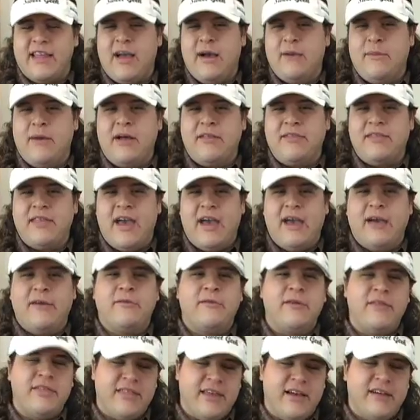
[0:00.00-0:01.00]
How about that?
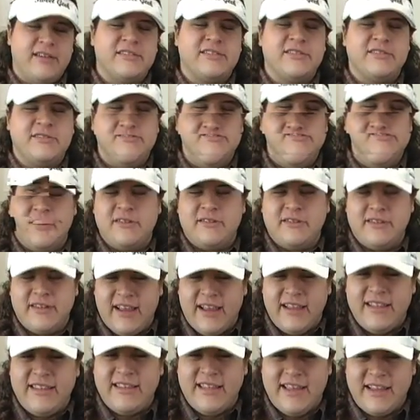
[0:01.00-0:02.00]

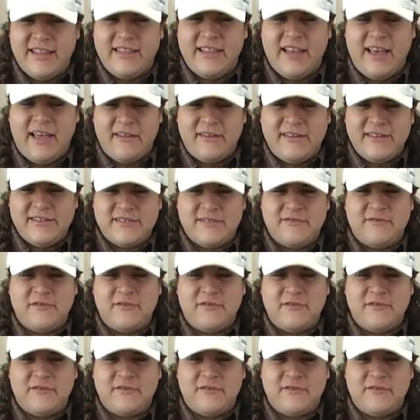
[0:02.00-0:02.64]
$1,299,